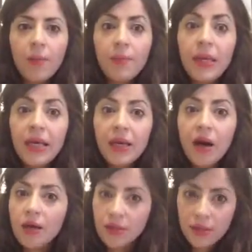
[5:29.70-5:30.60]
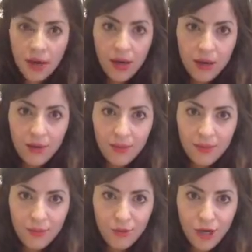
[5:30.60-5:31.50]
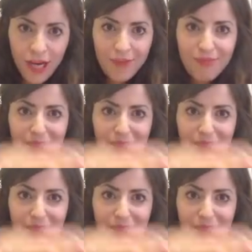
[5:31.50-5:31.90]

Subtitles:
be on time, okay?